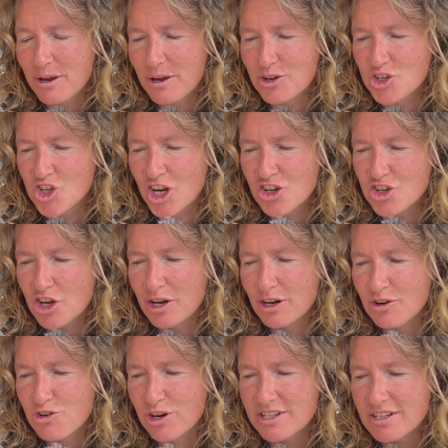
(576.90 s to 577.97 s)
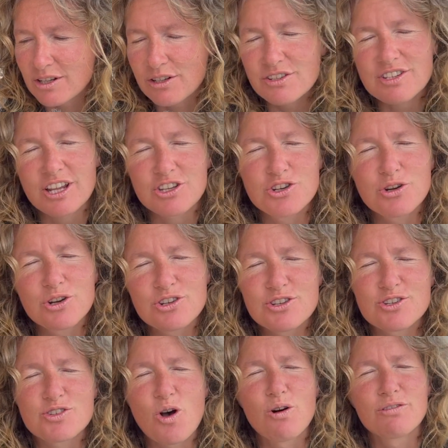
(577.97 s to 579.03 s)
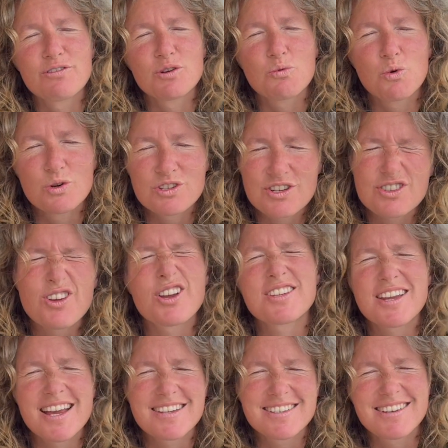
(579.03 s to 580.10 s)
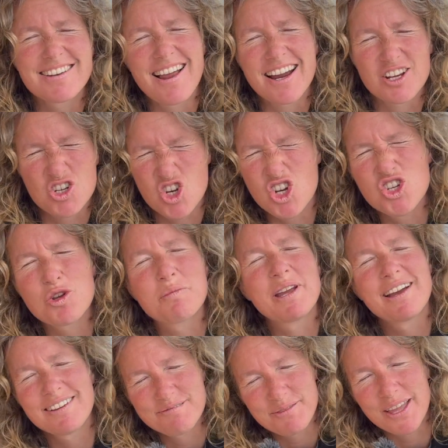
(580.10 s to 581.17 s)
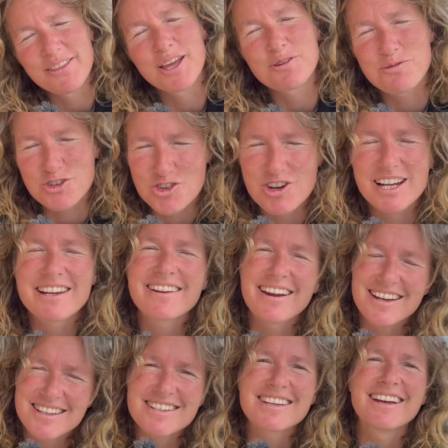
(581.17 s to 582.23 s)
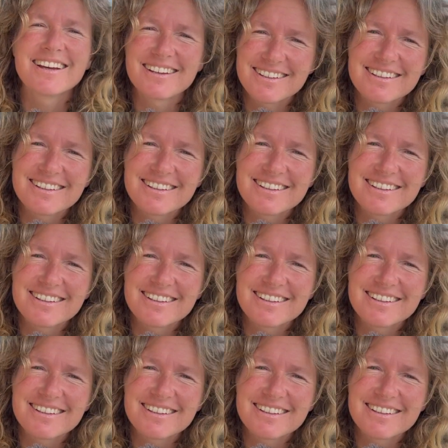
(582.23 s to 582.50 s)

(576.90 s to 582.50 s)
ginger crystals that you could dissolve in water, so it tasted like ginger beer, and that was really nice. Yeah.